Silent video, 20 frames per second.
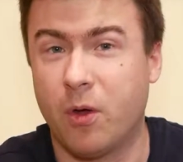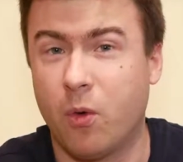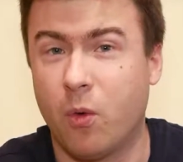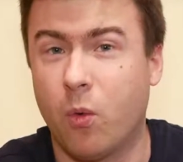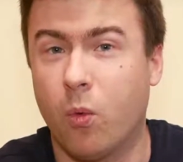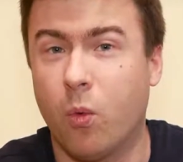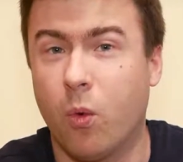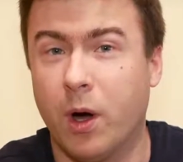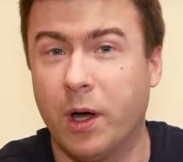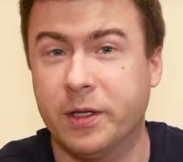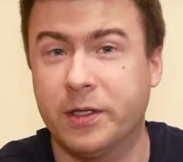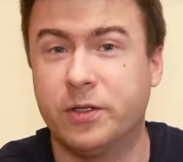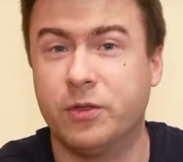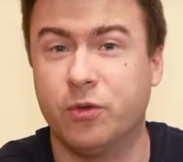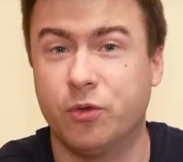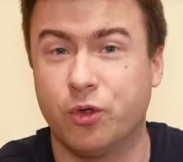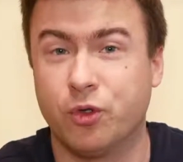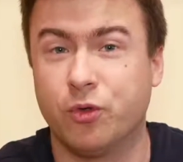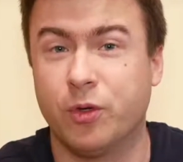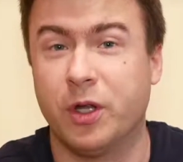what
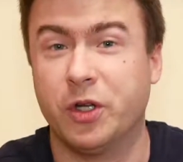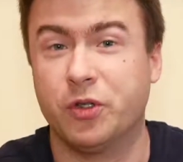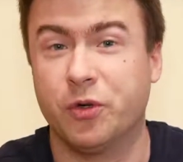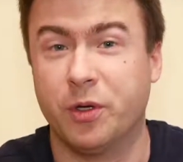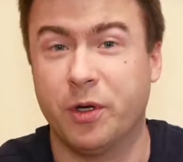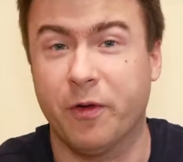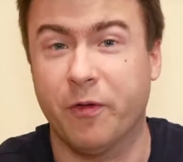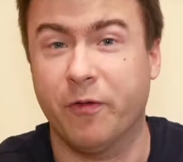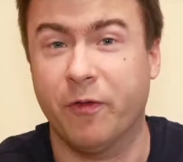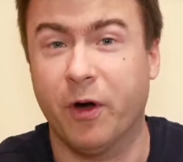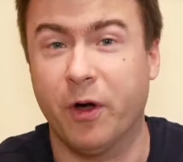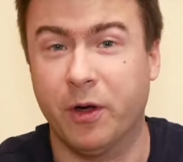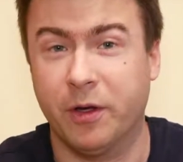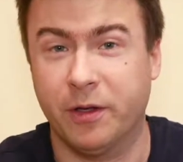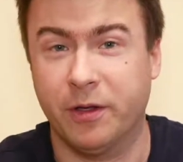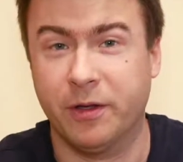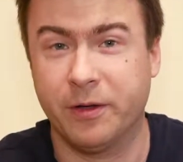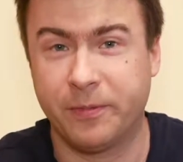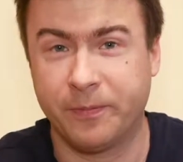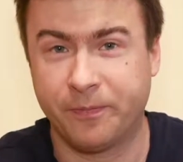you should actually
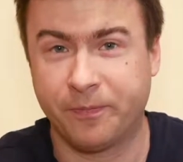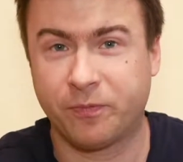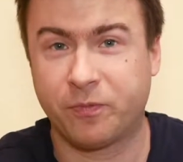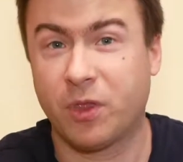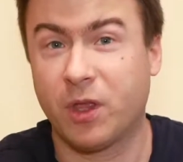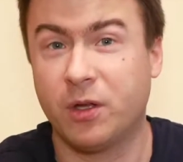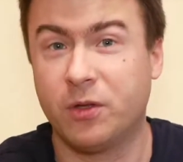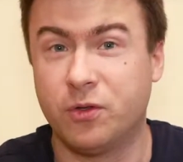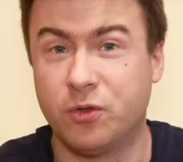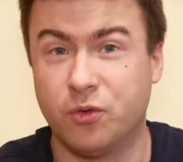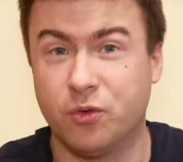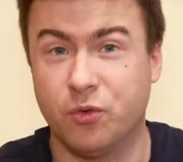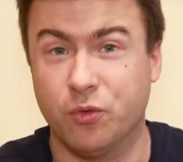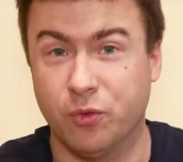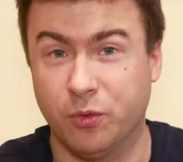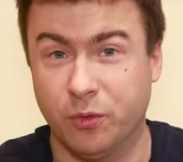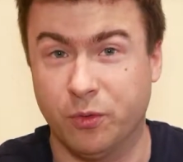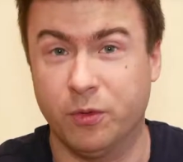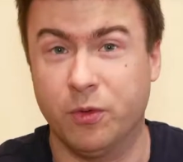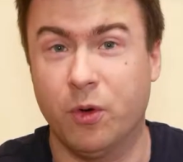avoid
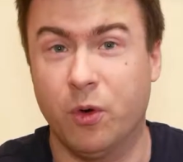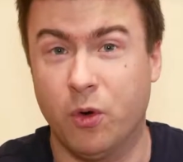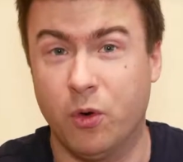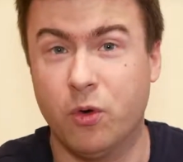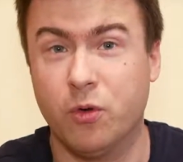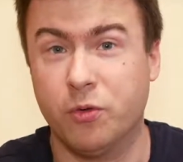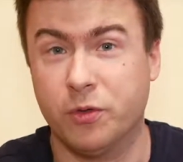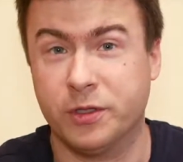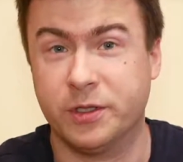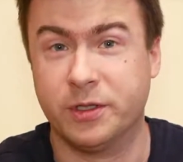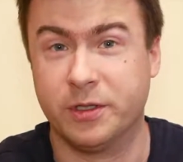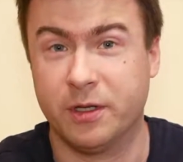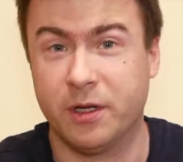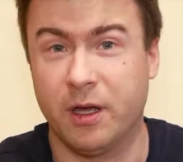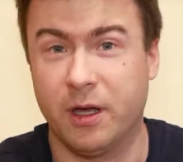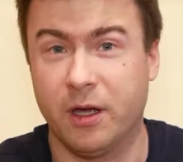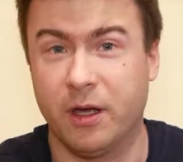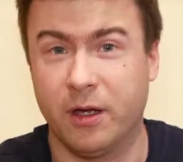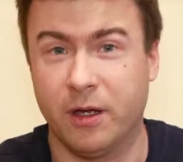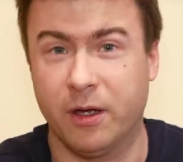to lose
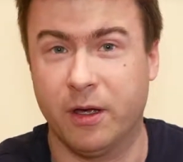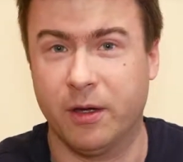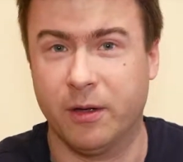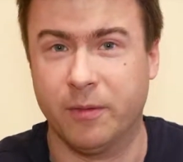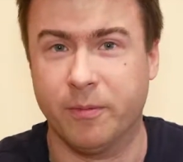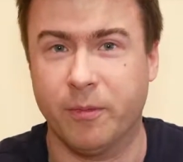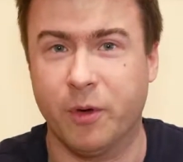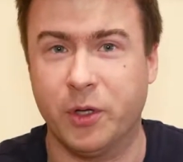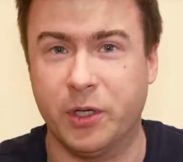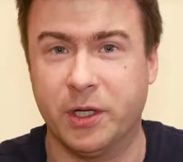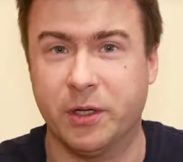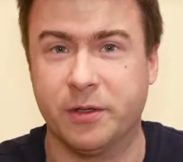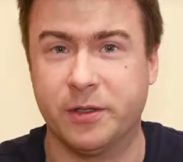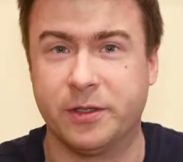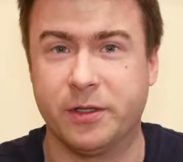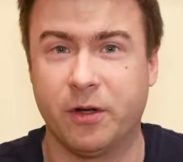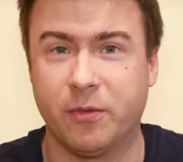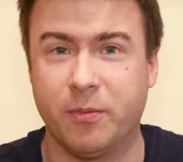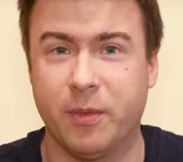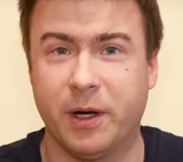money on the
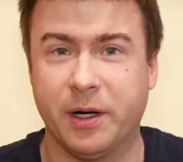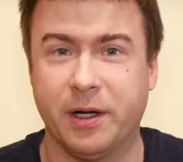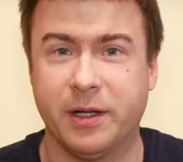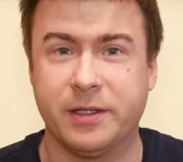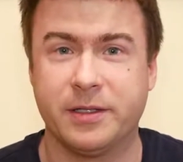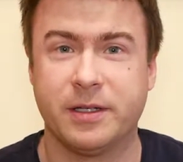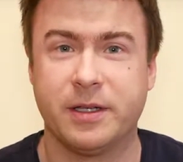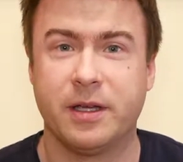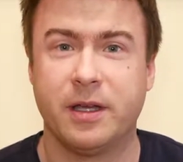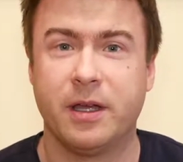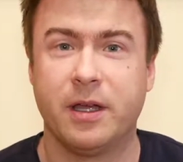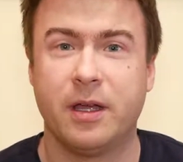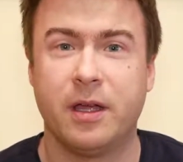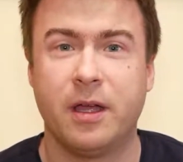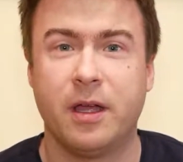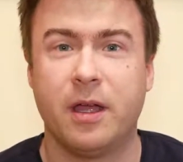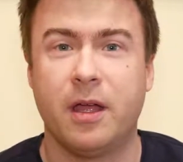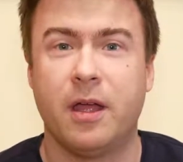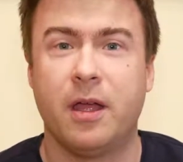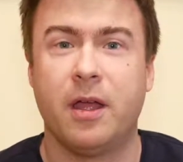stock market,
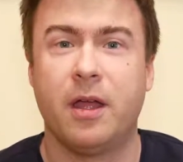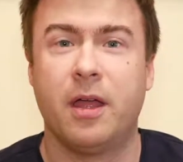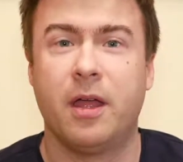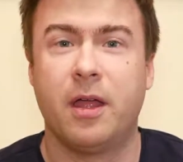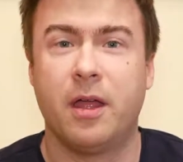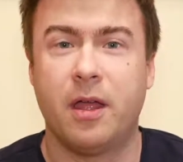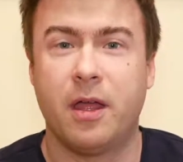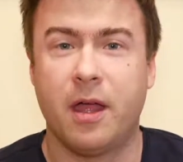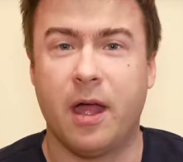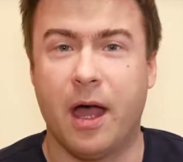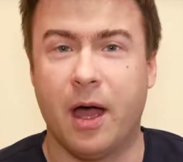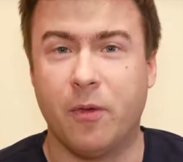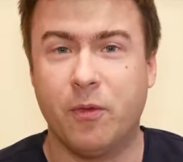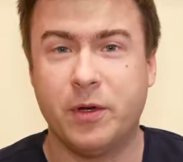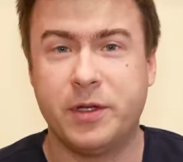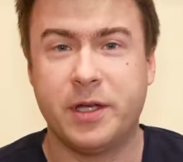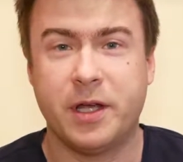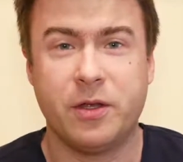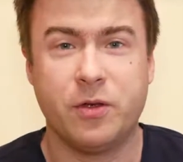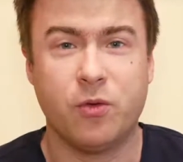I will
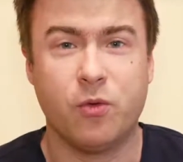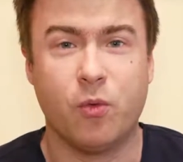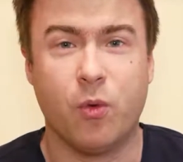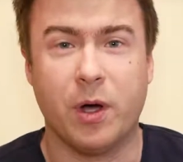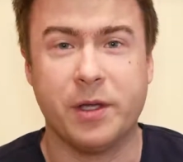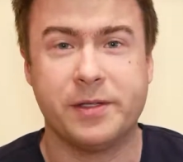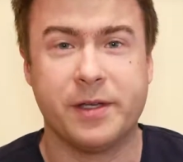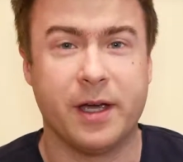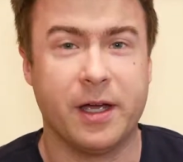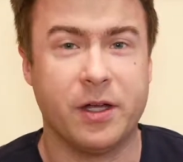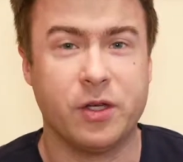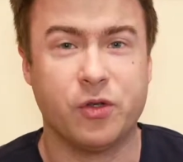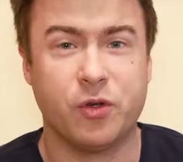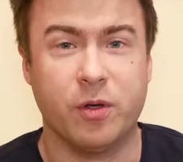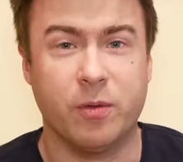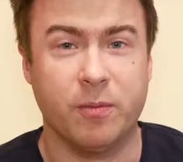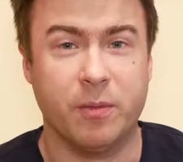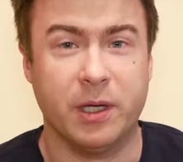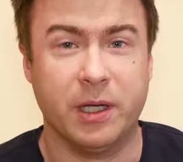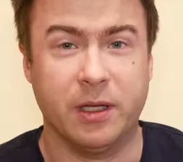tell you what I
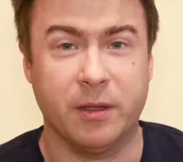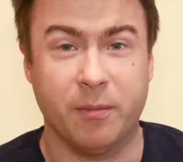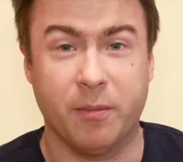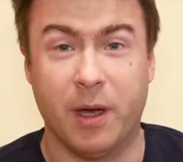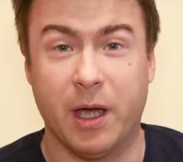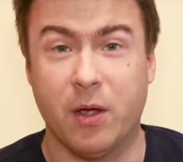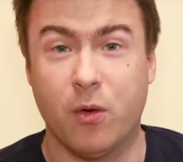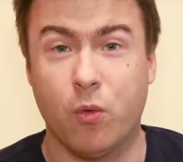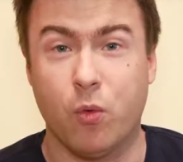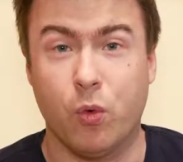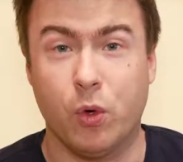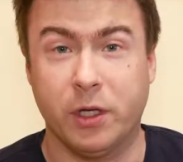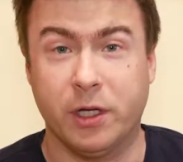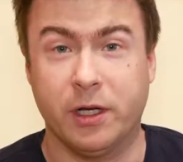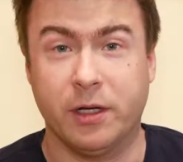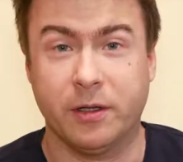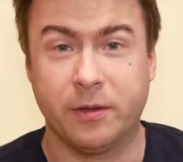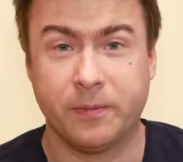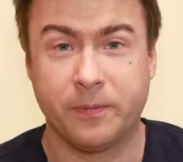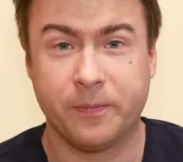actually mean by
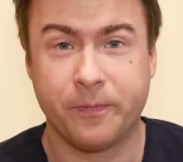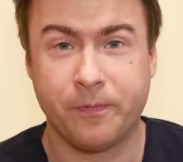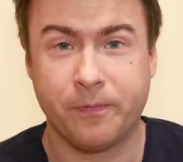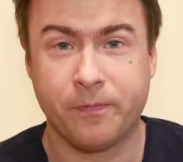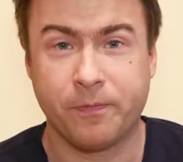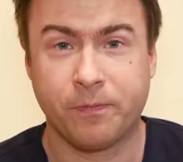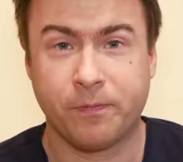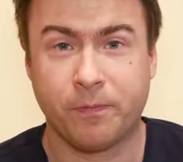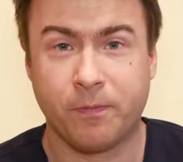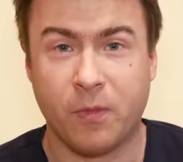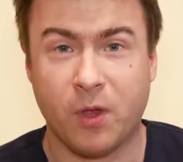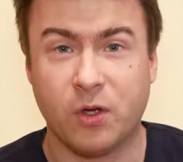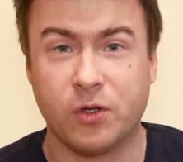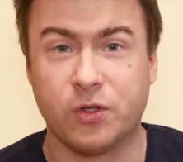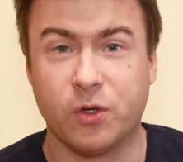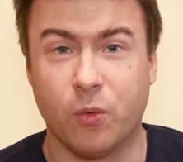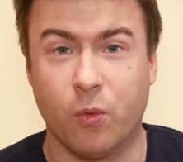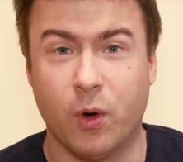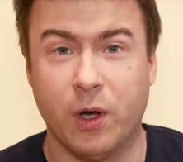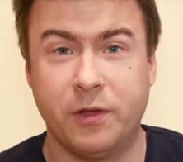winning.
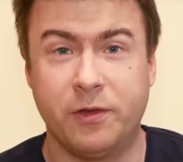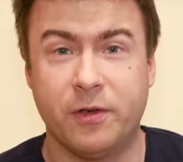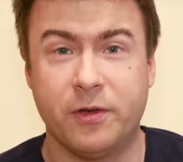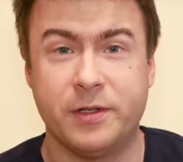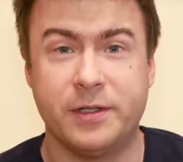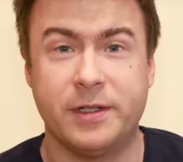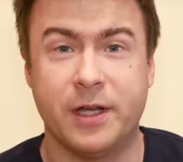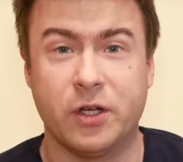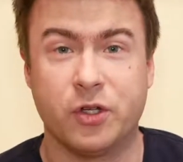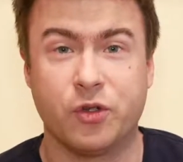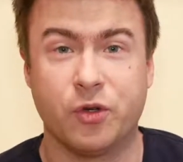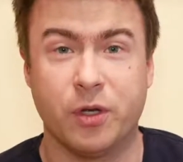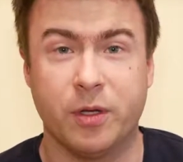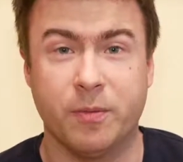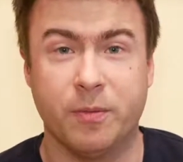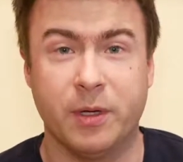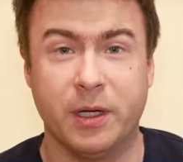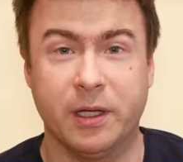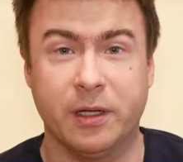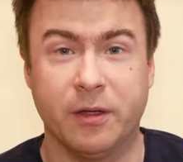So what does it actually
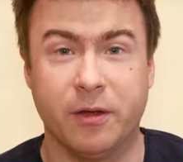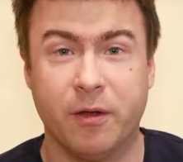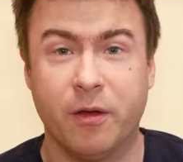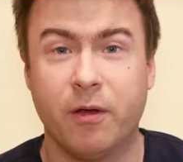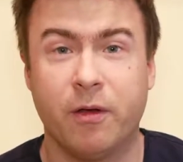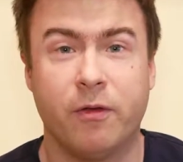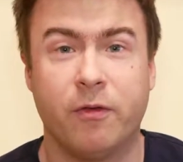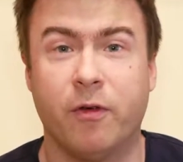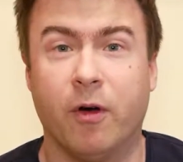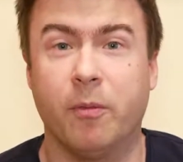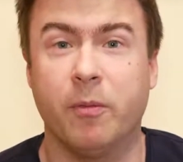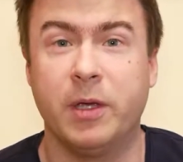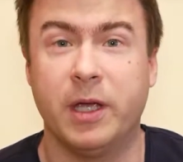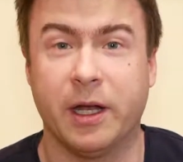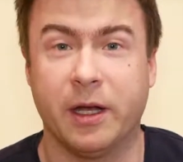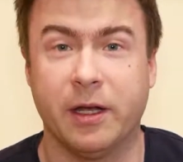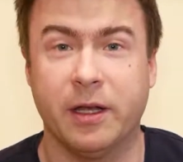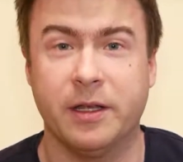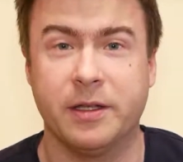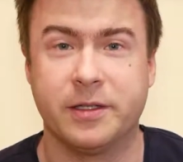mean, for me
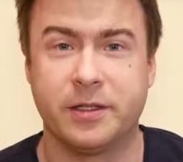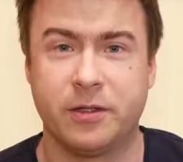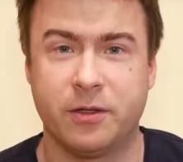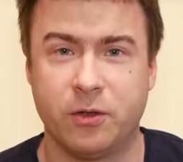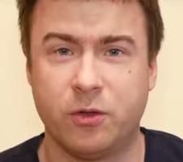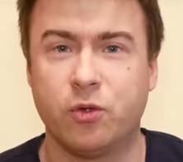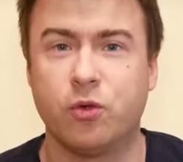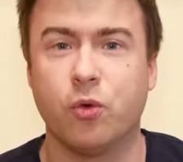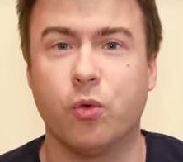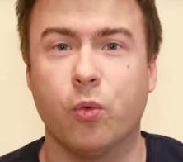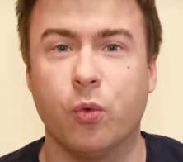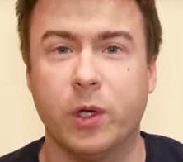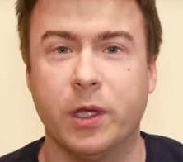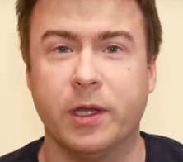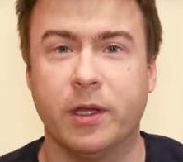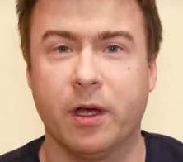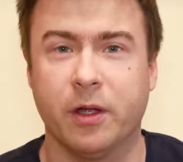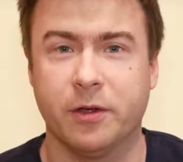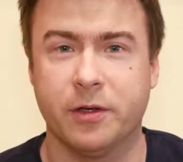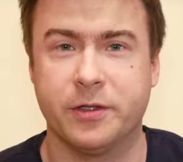at least, to
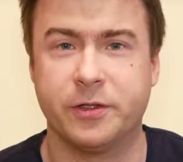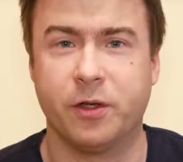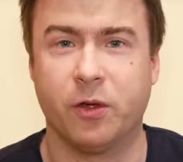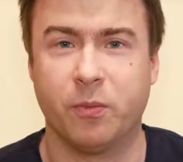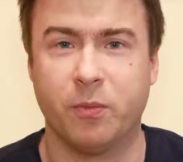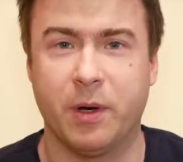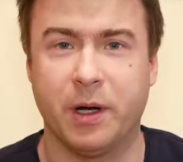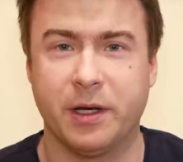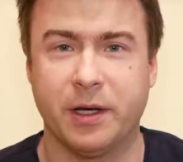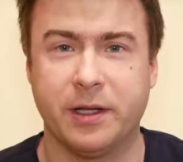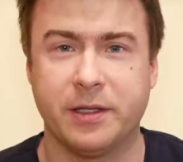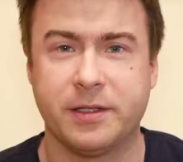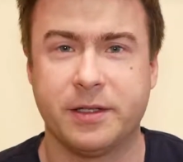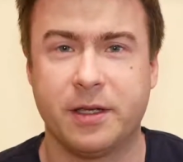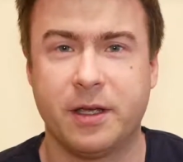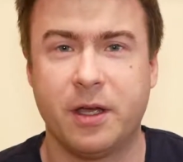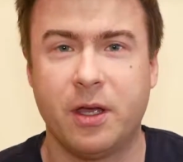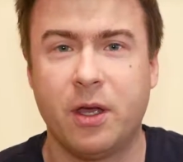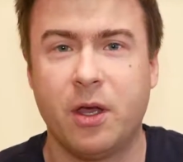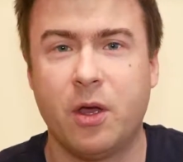win on the stock market?
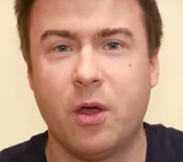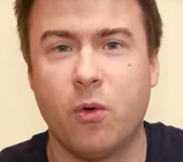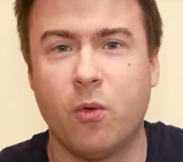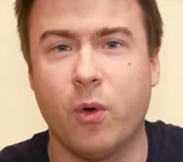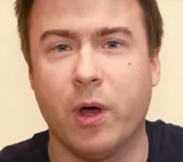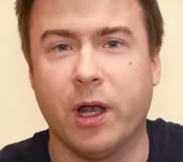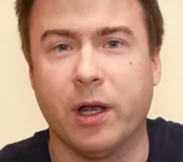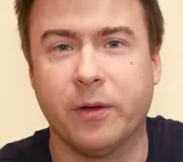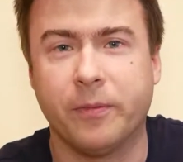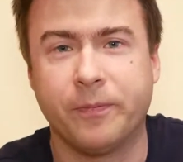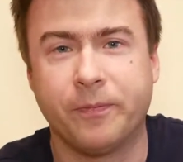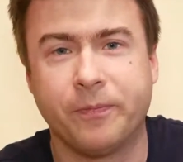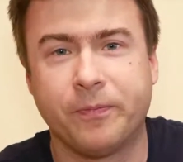Well,